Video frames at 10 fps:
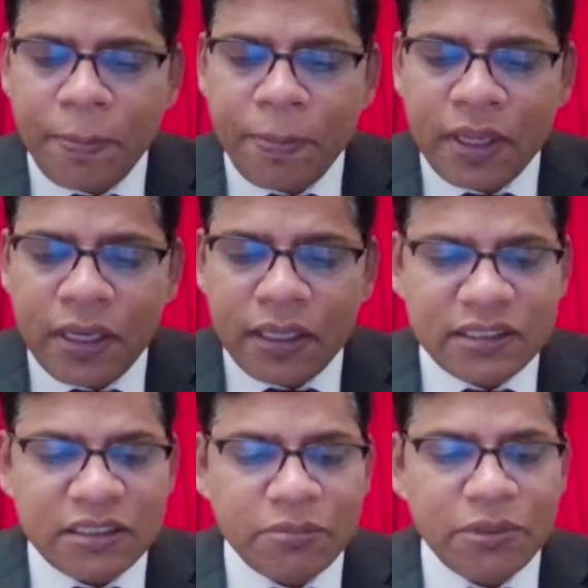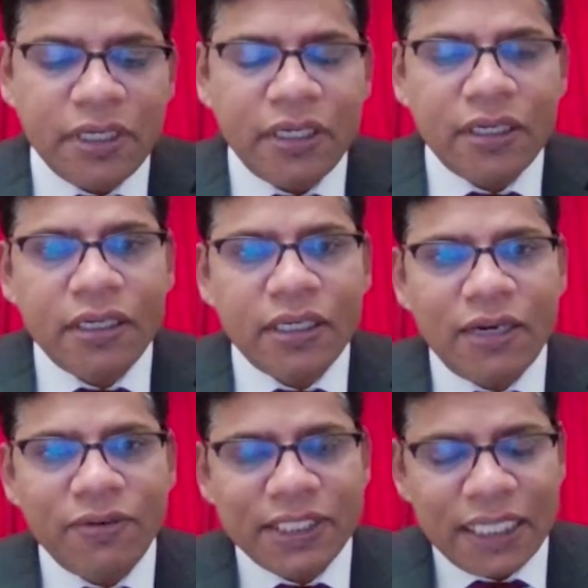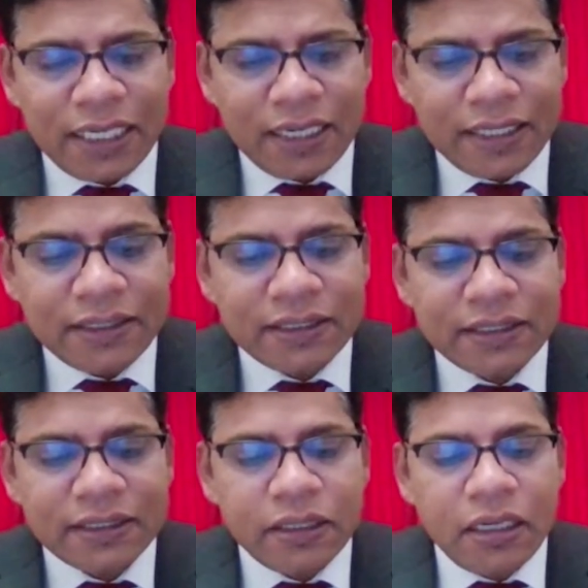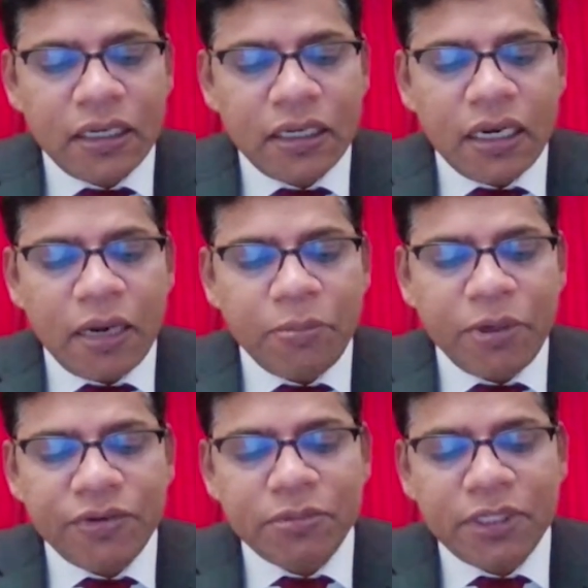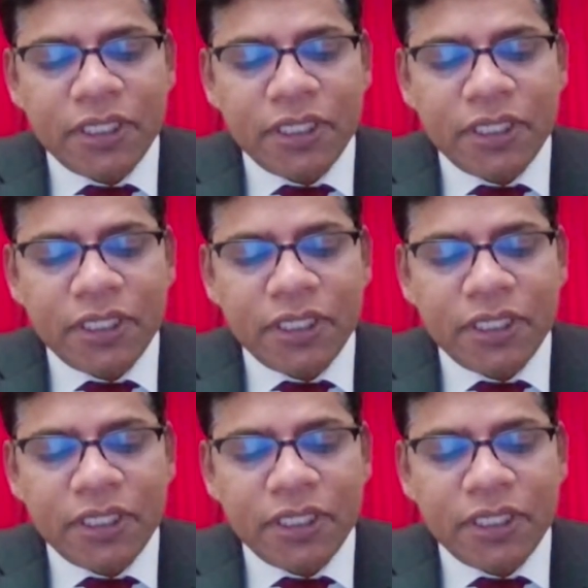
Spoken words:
customer, and delivery channel risks. Apart from that,